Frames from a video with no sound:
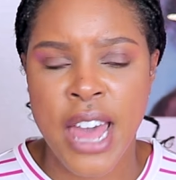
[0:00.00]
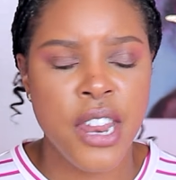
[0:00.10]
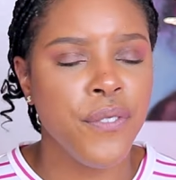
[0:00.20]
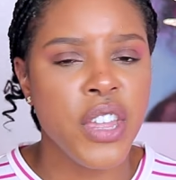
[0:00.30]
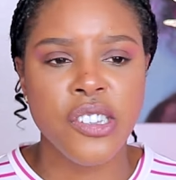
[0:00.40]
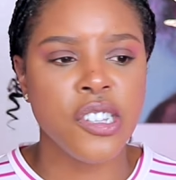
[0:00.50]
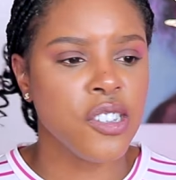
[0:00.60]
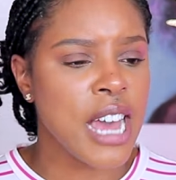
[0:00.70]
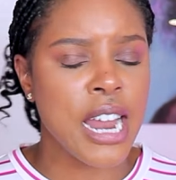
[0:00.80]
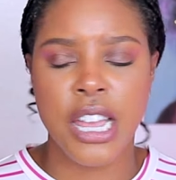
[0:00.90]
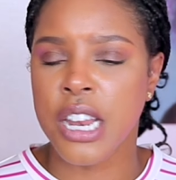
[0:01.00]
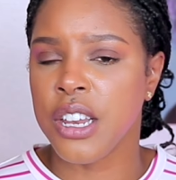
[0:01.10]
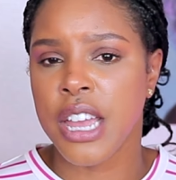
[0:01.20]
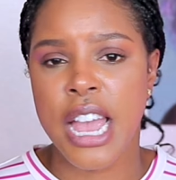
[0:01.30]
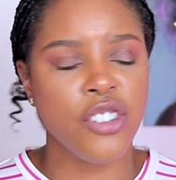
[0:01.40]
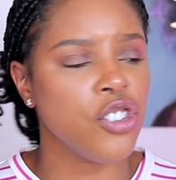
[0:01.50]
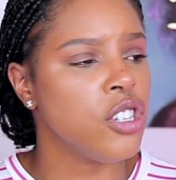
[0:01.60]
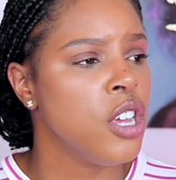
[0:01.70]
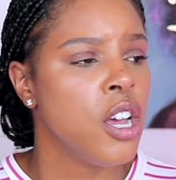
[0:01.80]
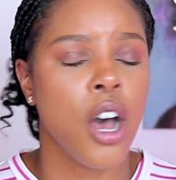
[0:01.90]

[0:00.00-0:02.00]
And if this is not an indication